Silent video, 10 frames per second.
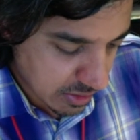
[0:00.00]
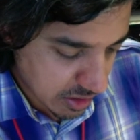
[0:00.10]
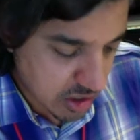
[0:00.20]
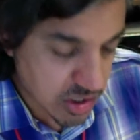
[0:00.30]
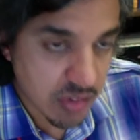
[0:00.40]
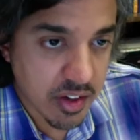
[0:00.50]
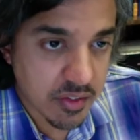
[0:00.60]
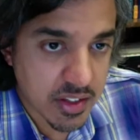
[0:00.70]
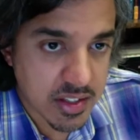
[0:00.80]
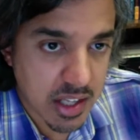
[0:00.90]

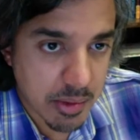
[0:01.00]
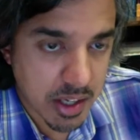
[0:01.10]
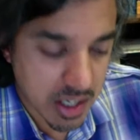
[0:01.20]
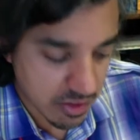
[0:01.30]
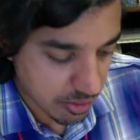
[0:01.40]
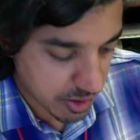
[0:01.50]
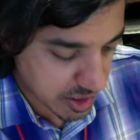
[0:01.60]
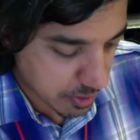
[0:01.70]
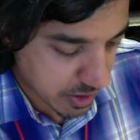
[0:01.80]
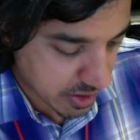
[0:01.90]
conservative Islamic governments,
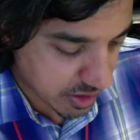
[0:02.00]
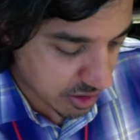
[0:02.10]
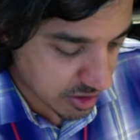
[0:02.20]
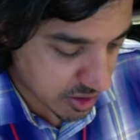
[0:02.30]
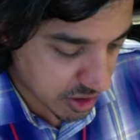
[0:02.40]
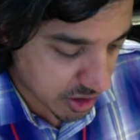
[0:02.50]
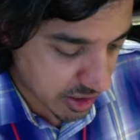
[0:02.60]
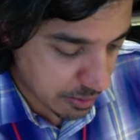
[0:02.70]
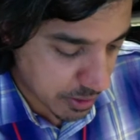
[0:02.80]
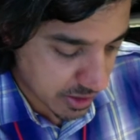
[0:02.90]
especially those in
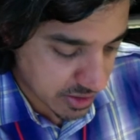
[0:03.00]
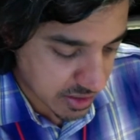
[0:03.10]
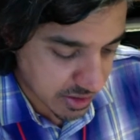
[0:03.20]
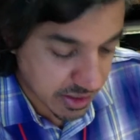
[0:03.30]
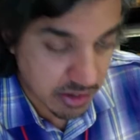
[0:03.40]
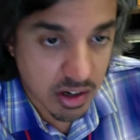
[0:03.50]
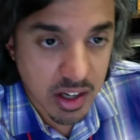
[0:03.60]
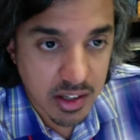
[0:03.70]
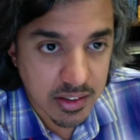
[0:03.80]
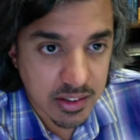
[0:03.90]
Turkey, Pakistan, and
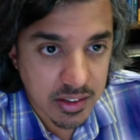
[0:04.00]
Iran,